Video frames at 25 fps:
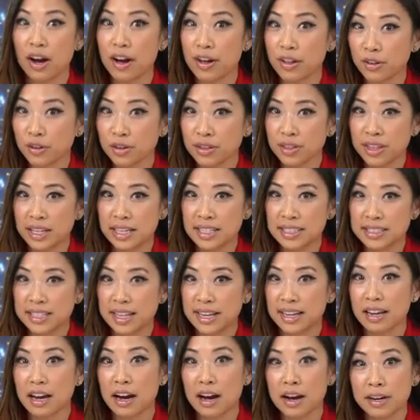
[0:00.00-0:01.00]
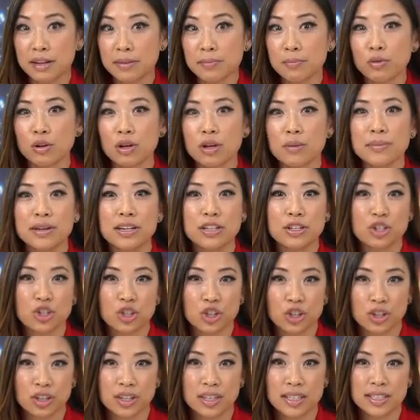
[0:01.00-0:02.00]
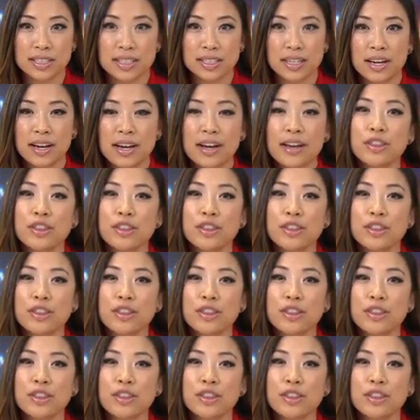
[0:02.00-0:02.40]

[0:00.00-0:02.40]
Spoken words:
other things like unemployment insurance,